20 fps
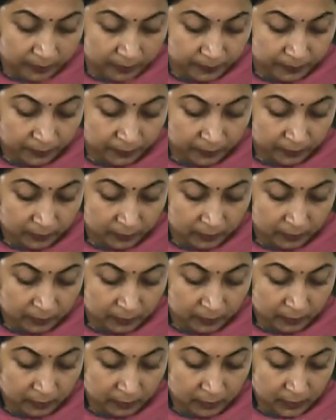
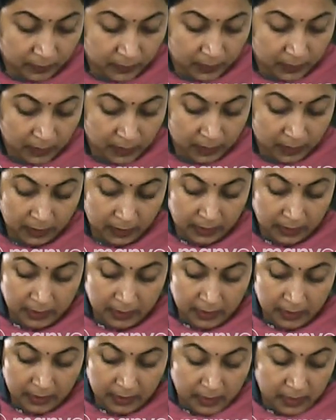
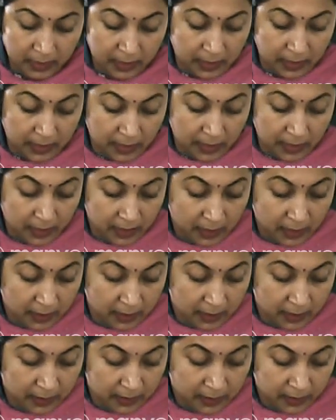
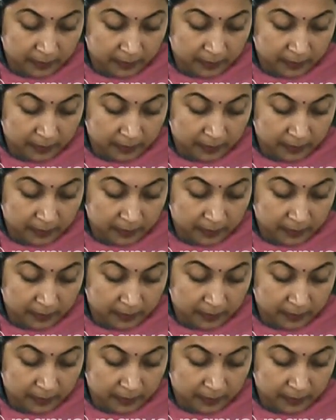(silence)